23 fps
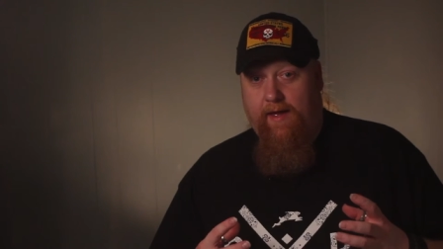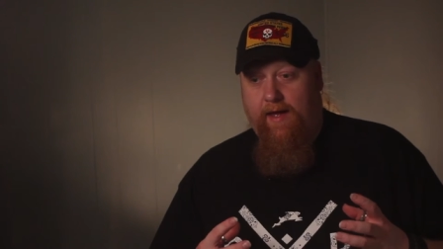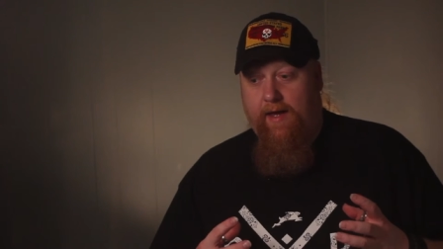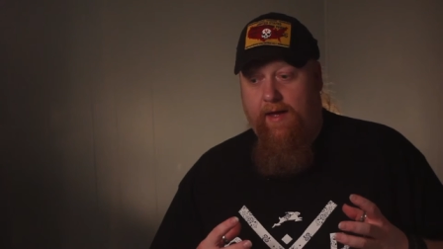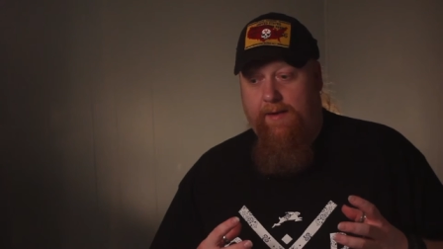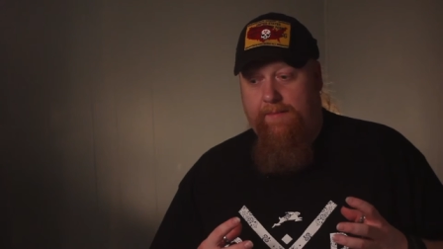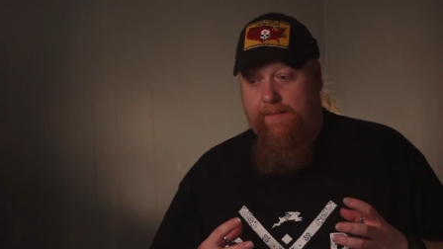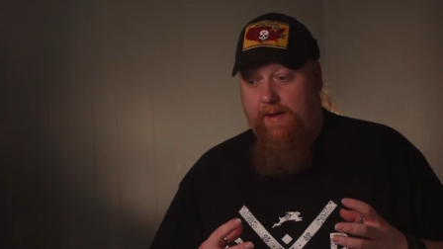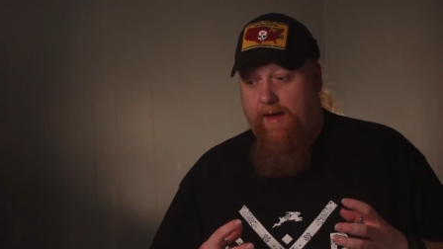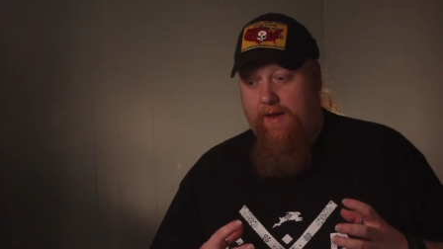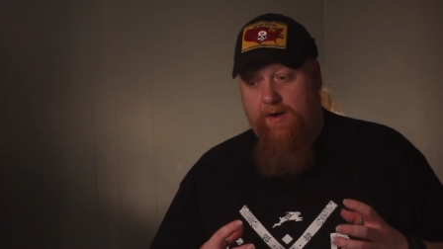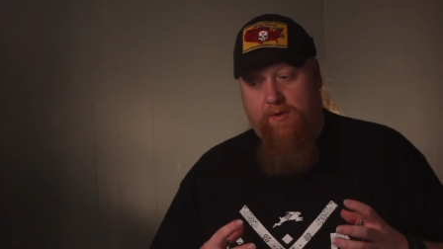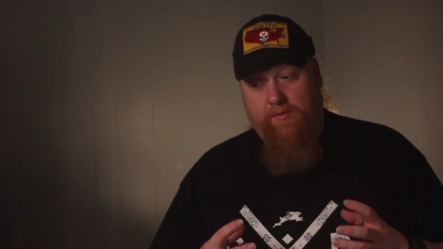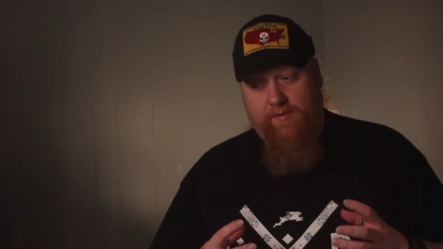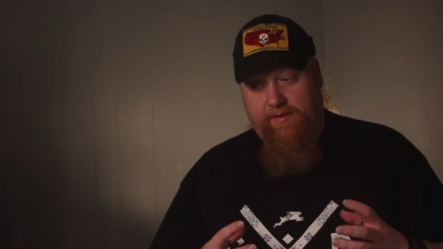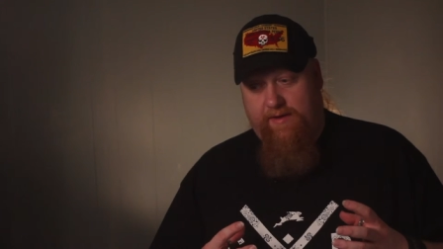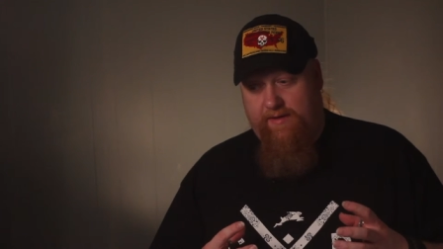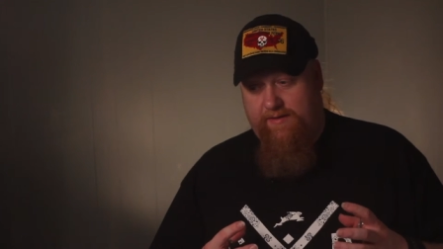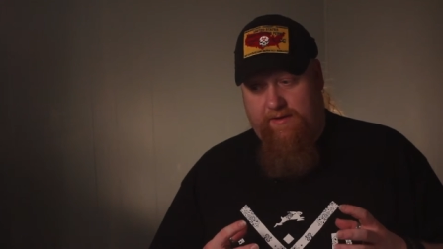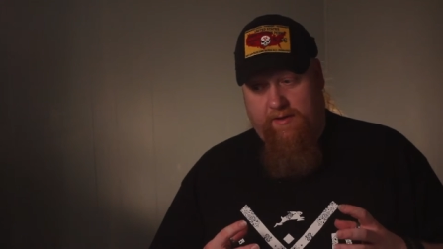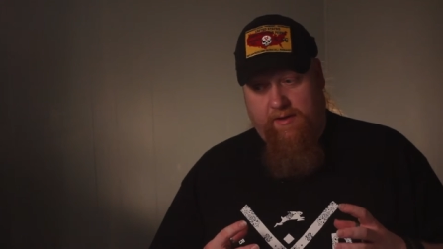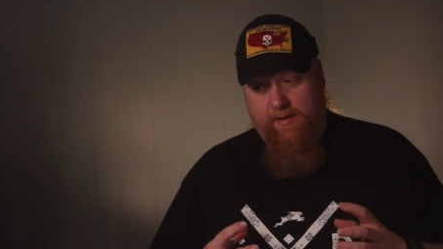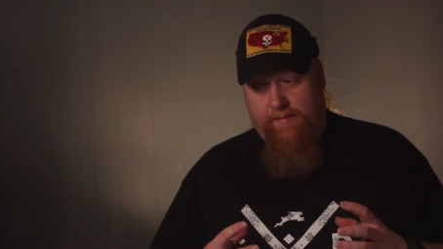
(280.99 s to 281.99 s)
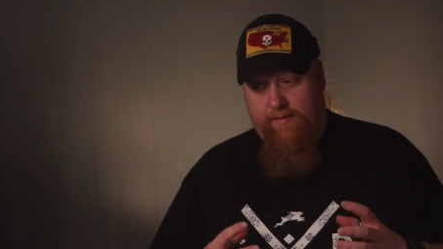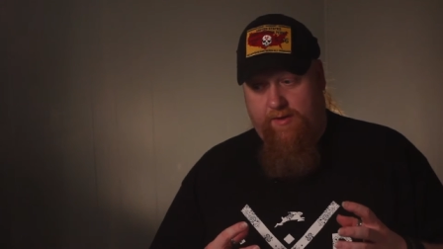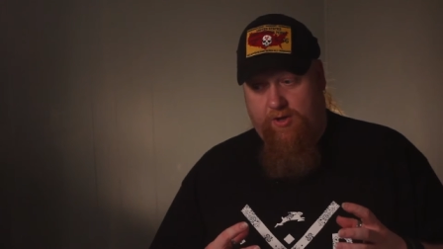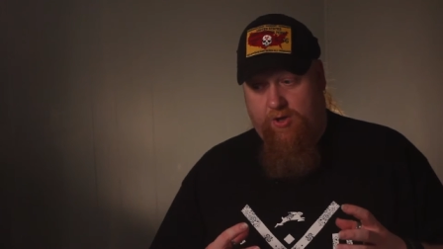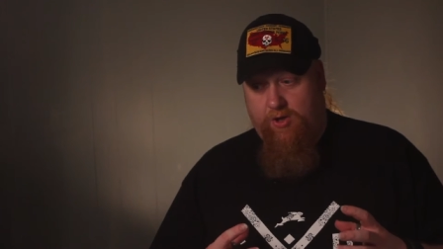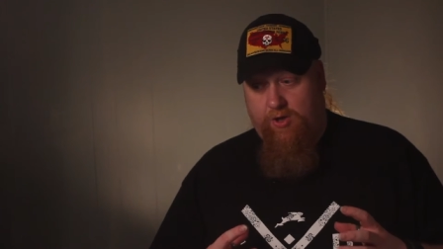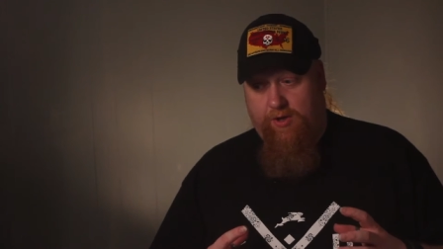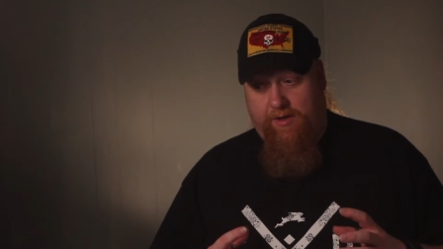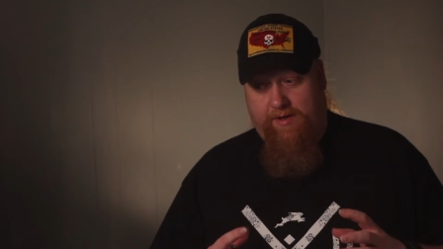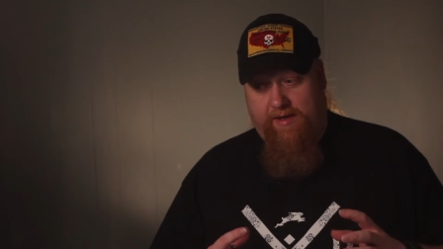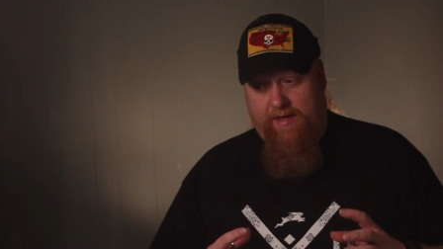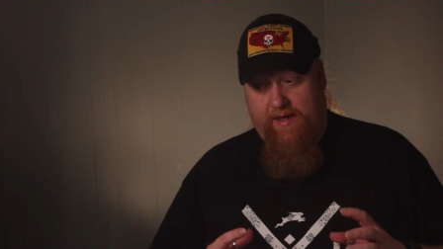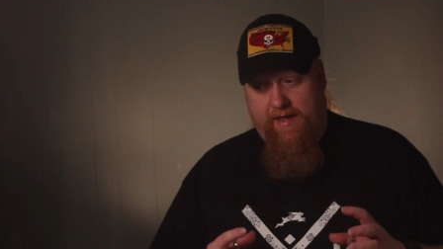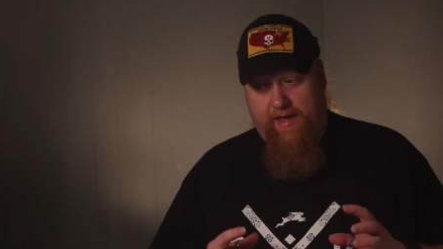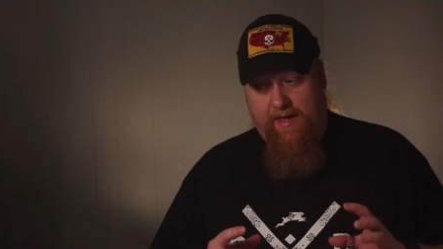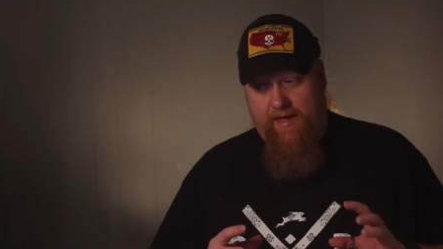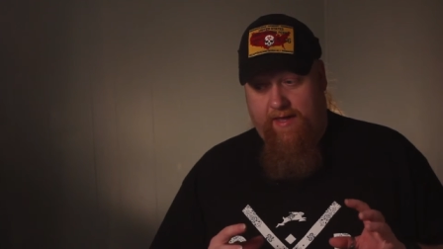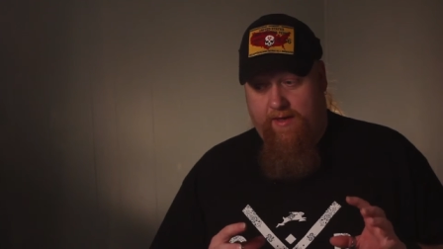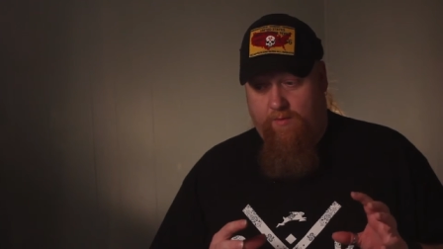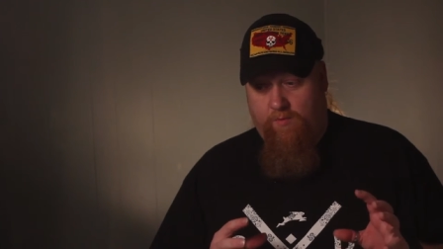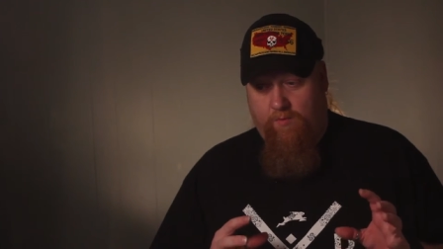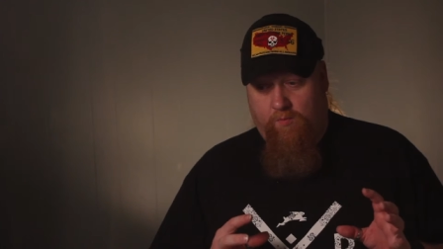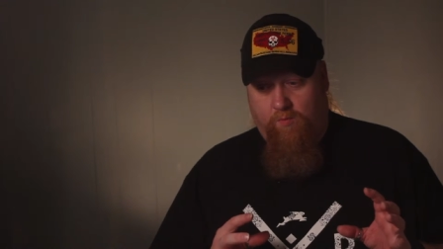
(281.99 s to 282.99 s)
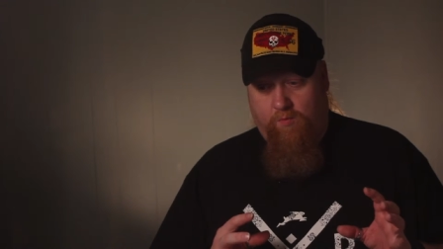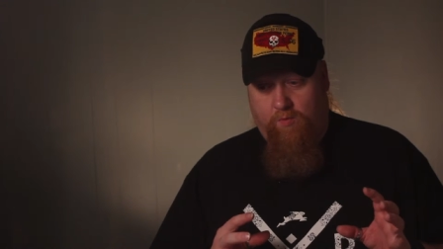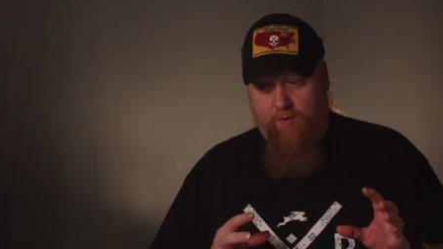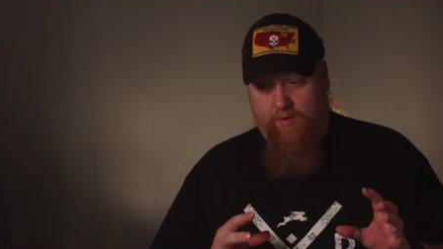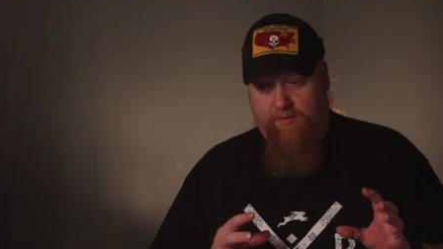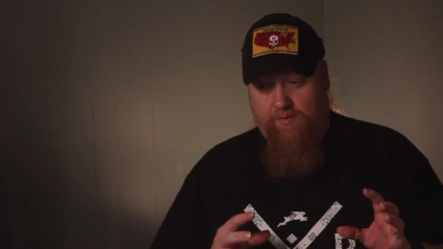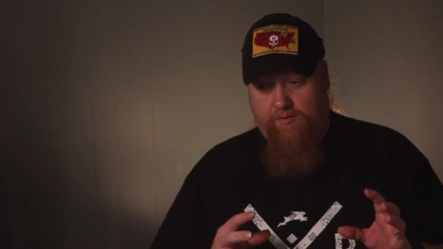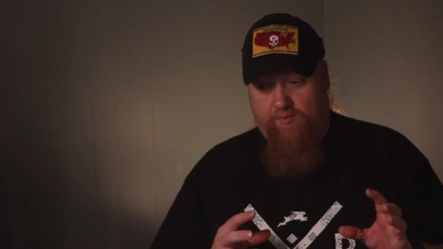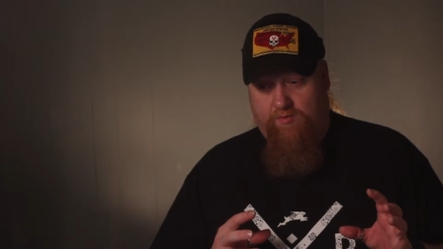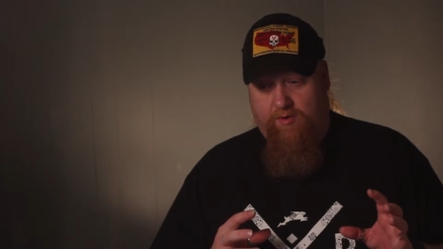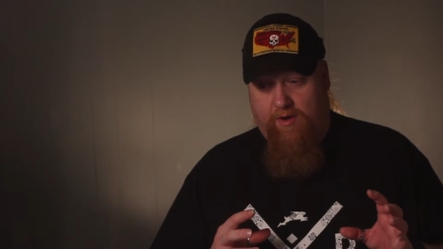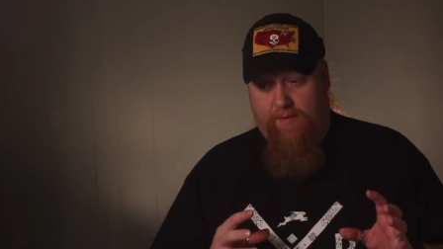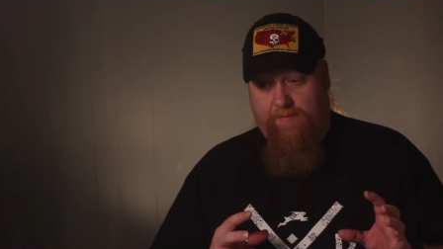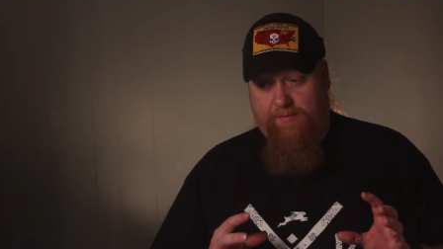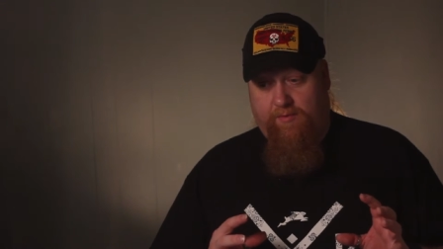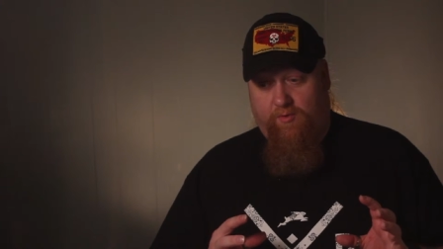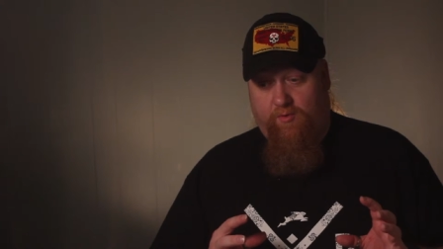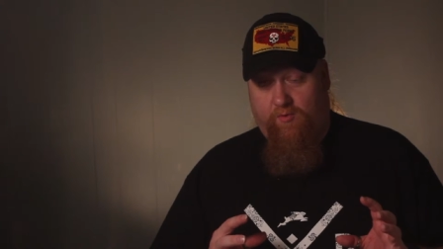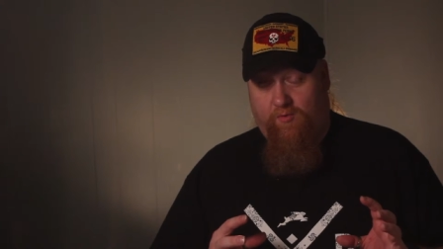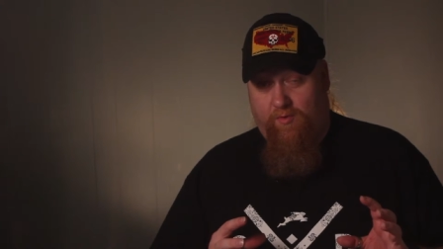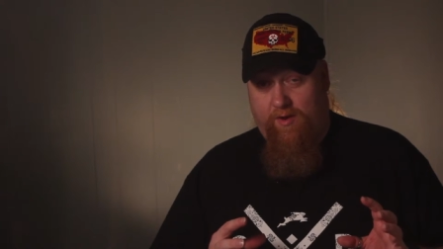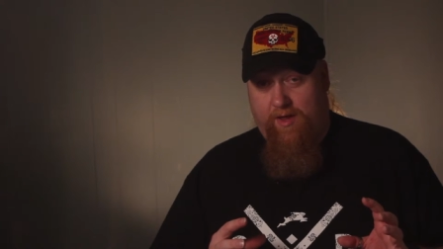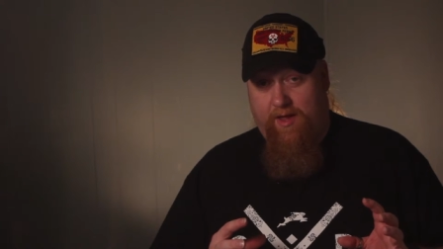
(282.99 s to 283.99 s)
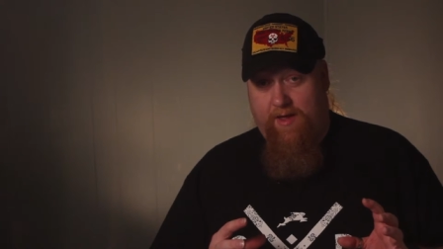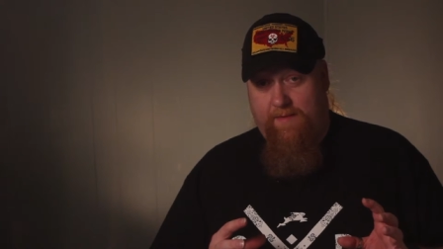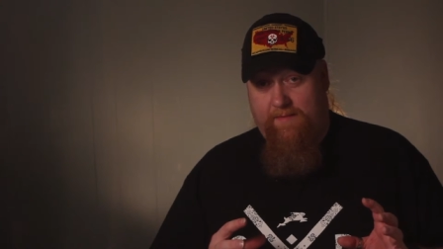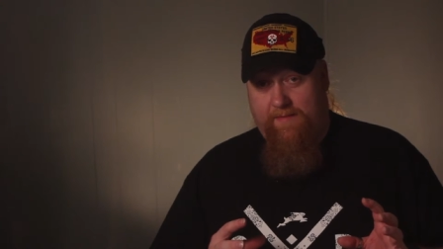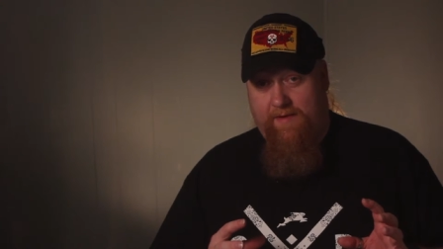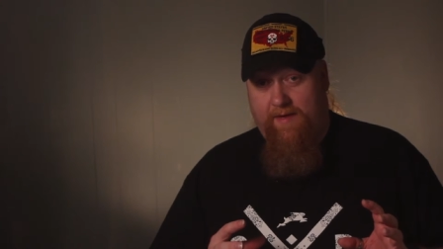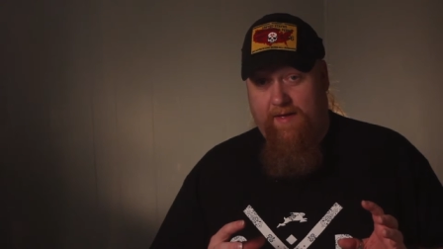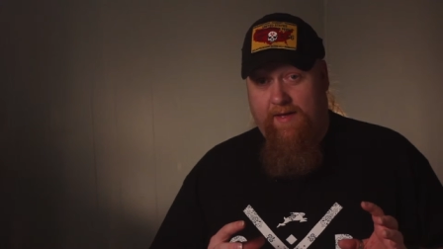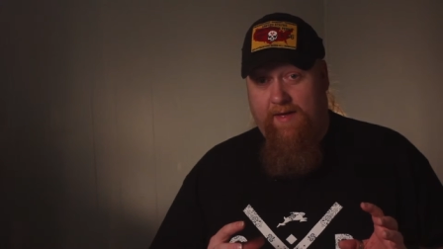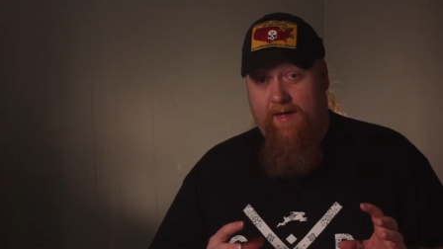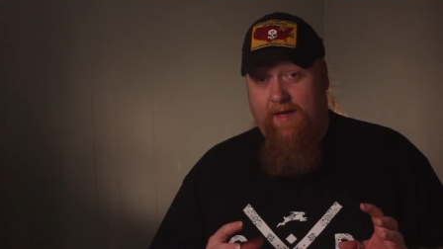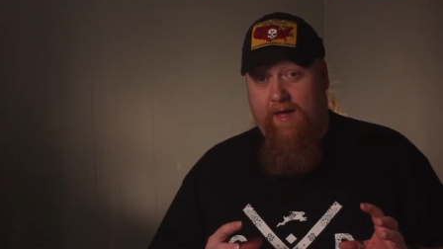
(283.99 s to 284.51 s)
Um, I don't get the lemon cookie with a drop of cream.